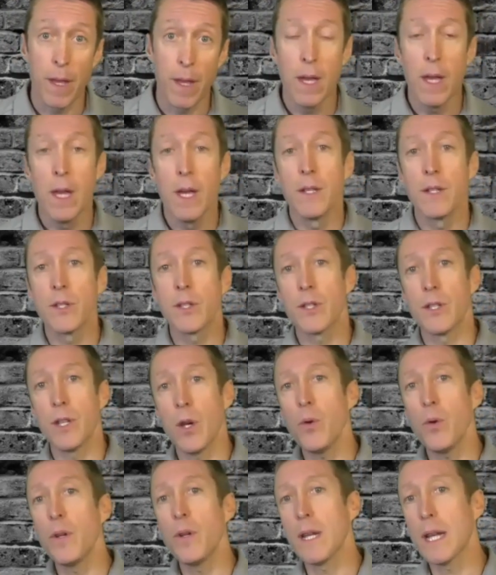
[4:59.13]

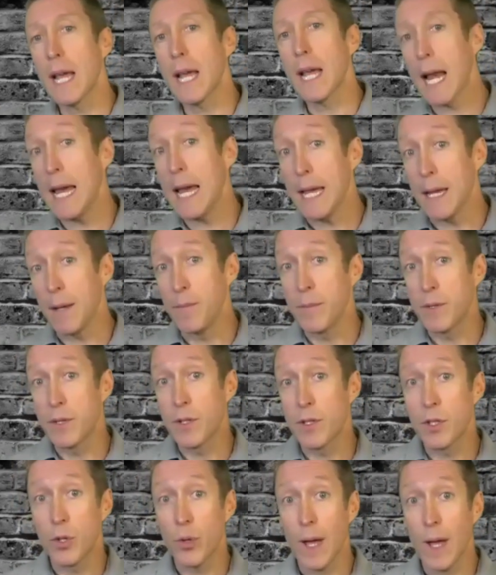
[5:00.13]
Snowden claims
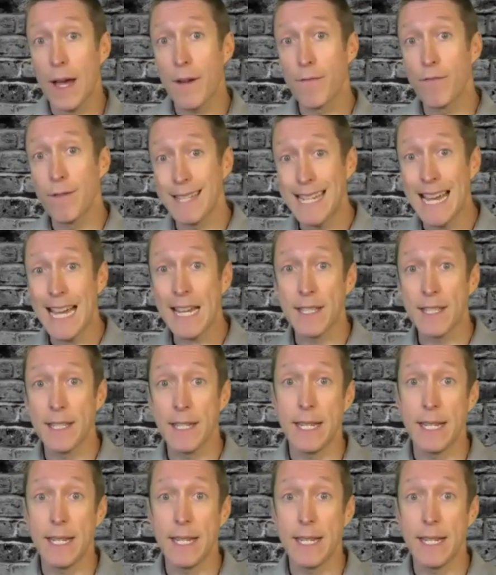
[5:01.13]
to have redacted